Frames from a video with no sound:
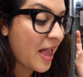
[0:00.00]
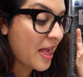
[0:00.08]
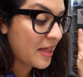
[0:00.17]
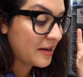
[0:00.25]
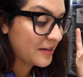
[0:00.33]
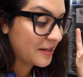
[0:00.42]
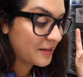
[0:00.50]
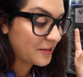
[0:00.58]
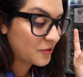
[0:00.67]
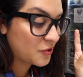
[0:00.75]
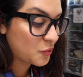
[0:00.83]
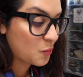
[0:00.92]
and
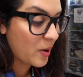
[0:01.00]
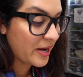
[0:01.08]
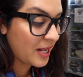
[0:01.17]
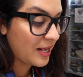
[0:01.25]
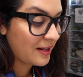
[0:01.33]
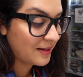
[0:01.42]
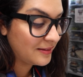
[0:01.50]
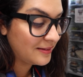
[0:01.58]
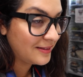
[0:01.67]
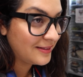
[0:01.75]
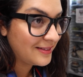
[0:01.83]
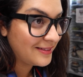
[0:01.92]

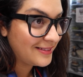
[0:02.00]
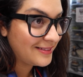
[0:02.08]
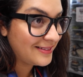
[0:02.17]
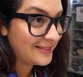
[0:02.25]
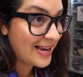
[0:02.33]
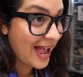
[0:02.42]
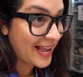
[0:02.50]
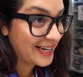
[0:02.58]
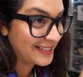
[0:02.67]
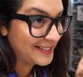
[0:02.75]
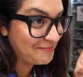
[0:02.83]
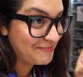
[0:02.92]

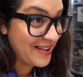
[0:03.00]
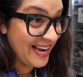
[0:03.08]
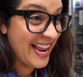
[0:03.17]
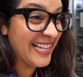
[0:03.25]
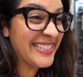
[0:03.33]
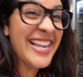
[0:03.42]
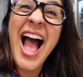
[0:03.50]
29 minutes.